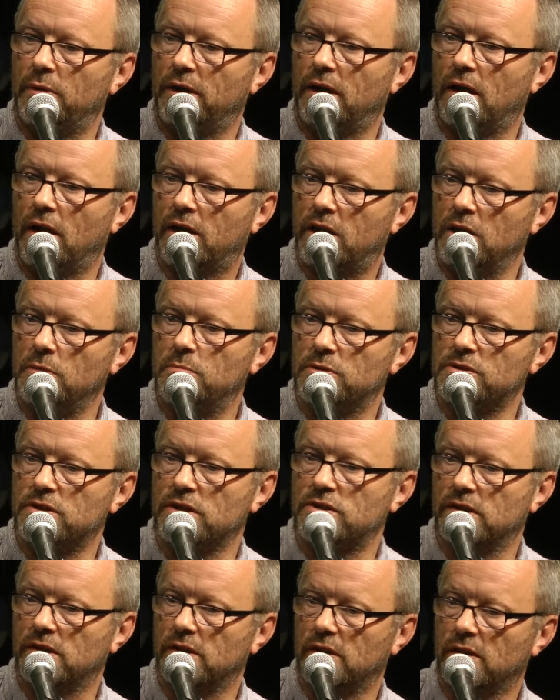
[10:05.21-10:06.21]
I'm in a lucky
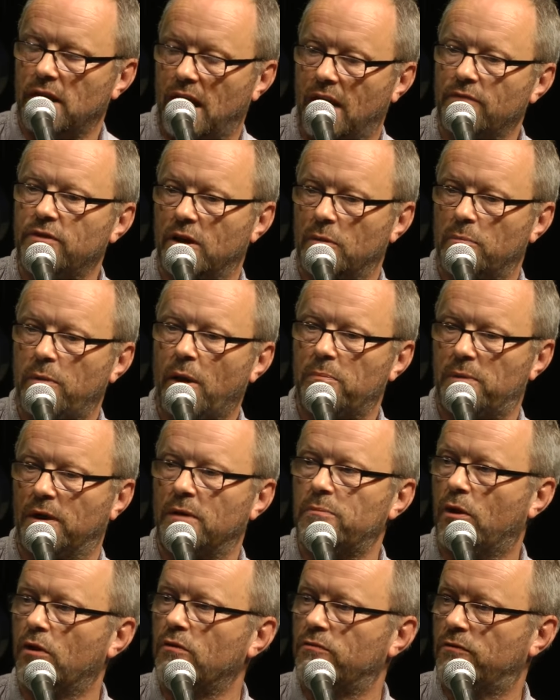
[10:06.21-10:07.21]
position, having a
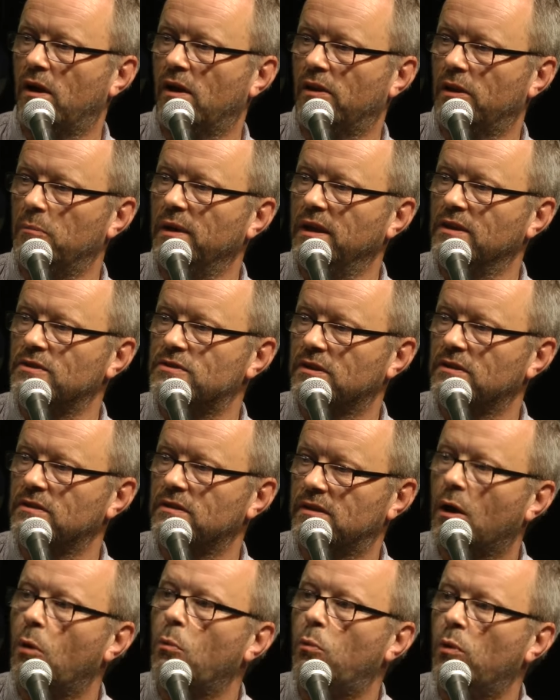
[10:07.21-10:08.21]
public profile, that means
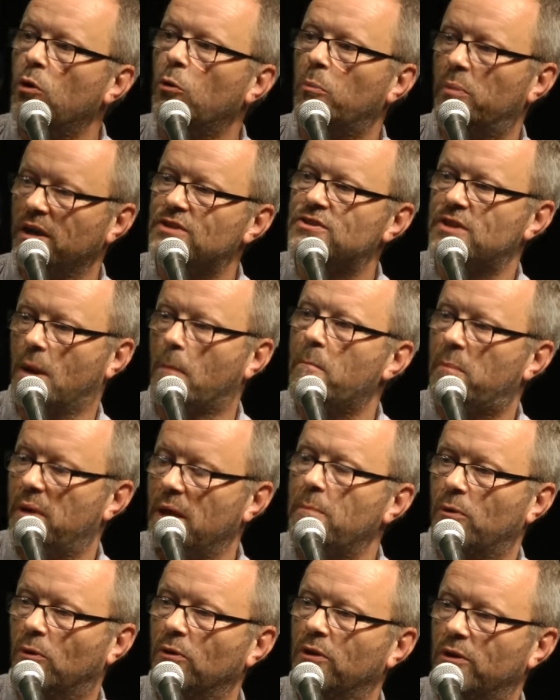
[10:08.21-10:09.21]
that there will be some
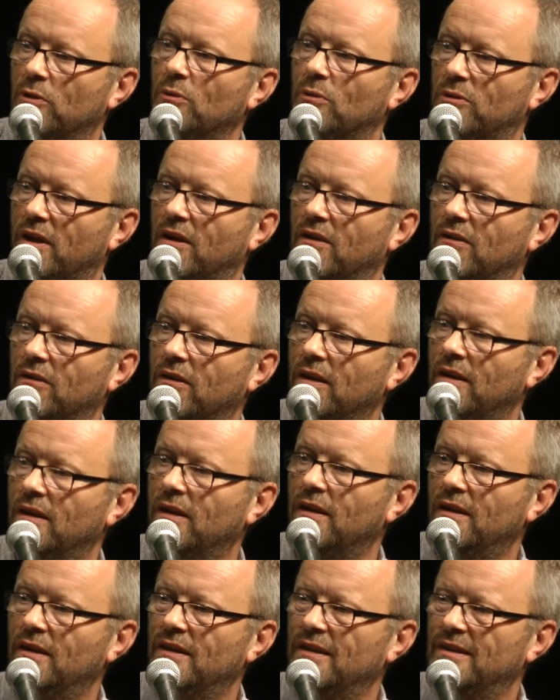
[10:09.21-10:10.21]
people who'll go,
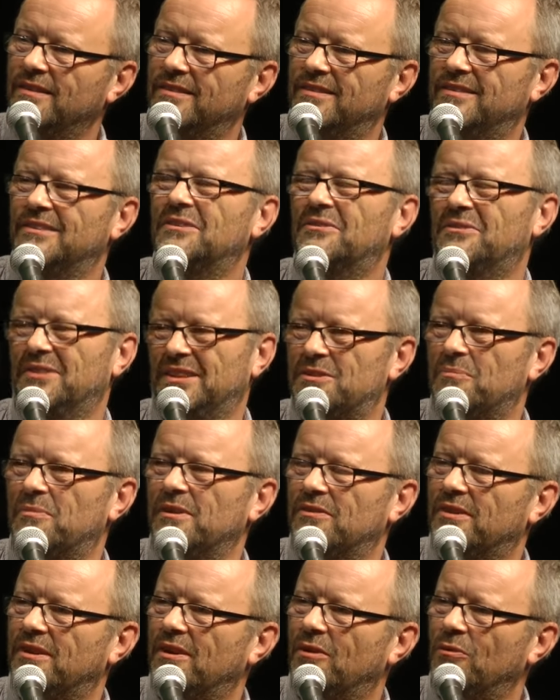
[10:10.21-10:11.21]
oh, he's a
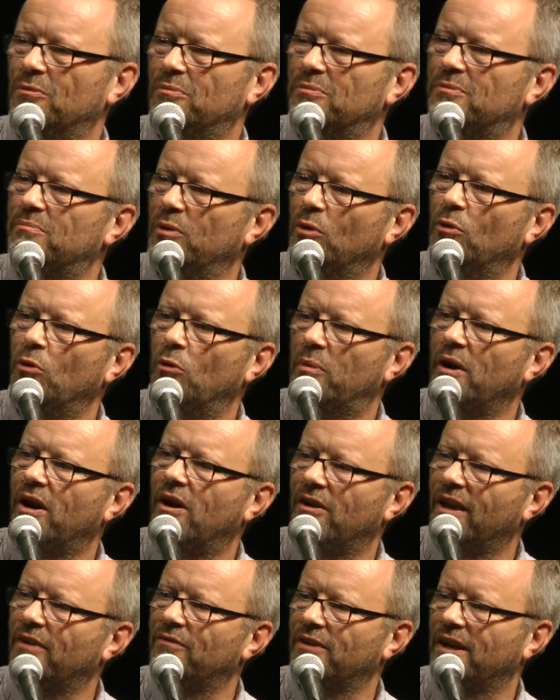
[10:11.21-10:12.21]
bit of an old bore, but
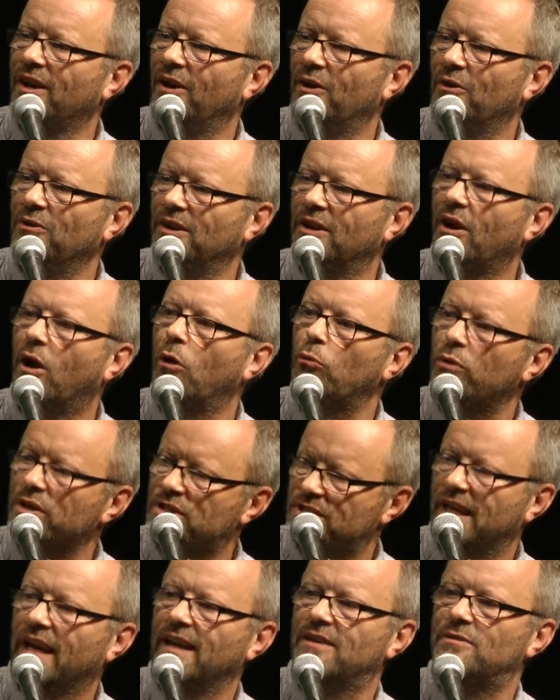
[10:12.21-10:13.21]
I'll have a go. I'll
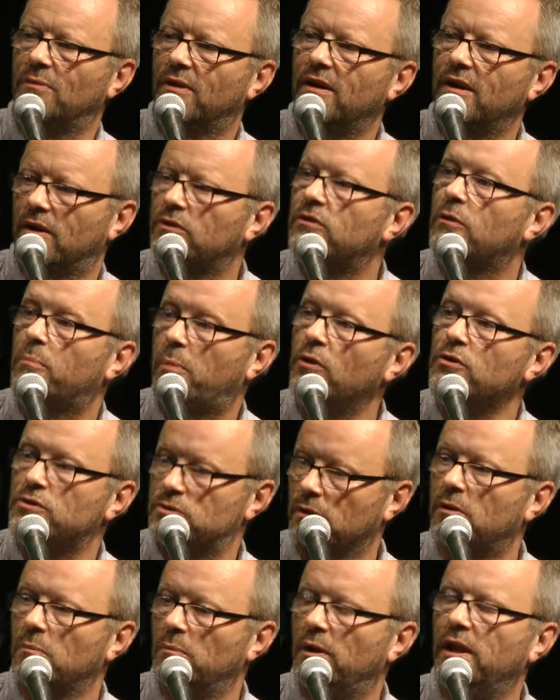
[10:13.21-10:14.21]
risk it, as opposed
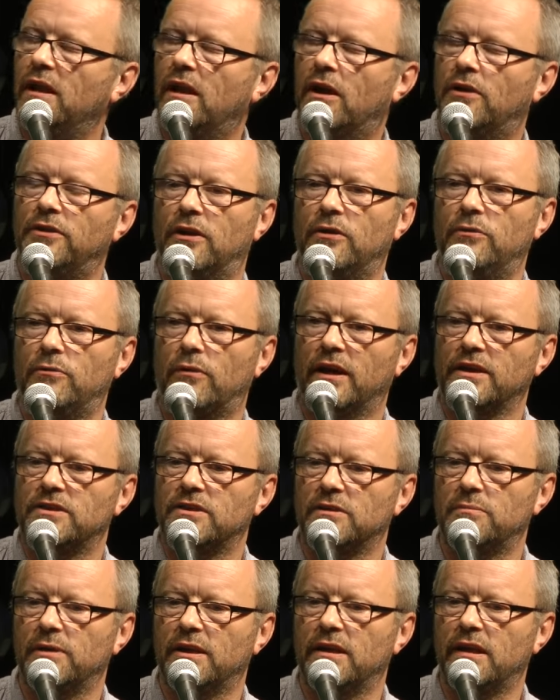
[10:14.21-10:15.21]
to a completely unknown
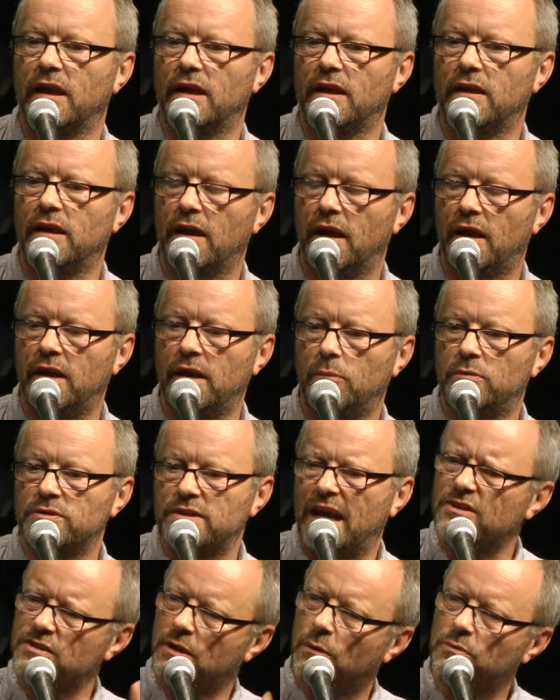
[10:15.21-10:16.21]
writer. And it was
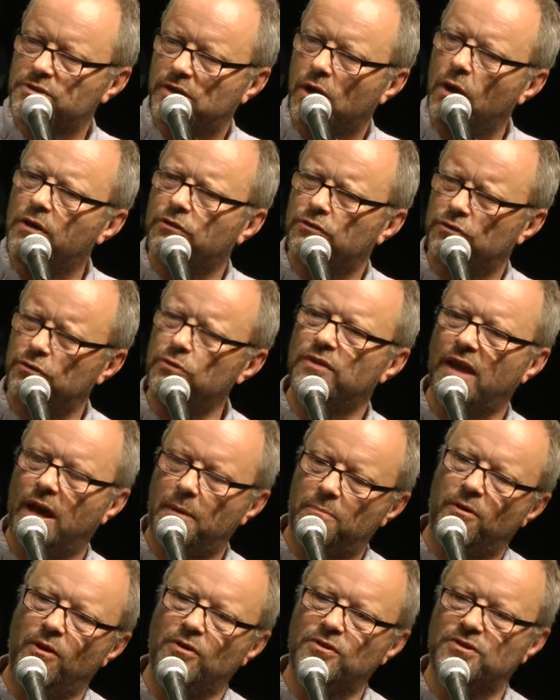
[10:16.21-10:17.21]
as I was going through
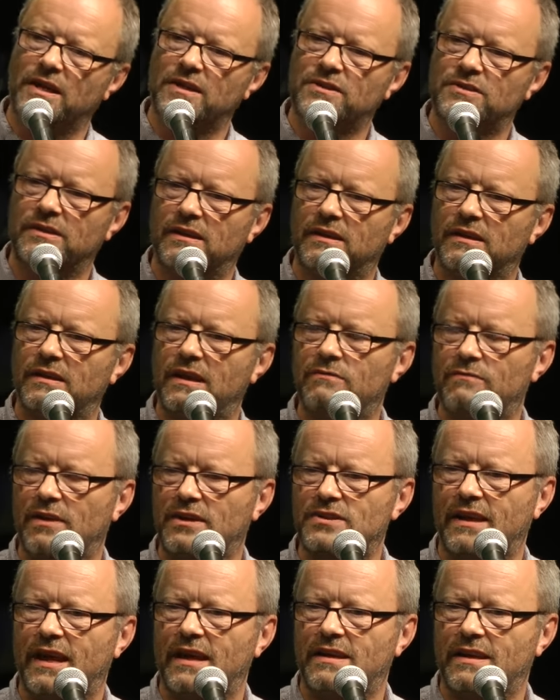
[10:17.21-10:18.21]
that process and
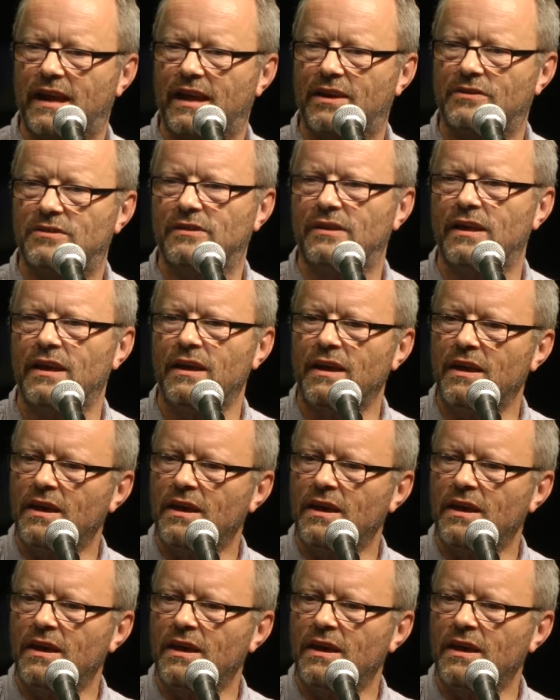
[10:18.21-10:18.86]
investigating how to,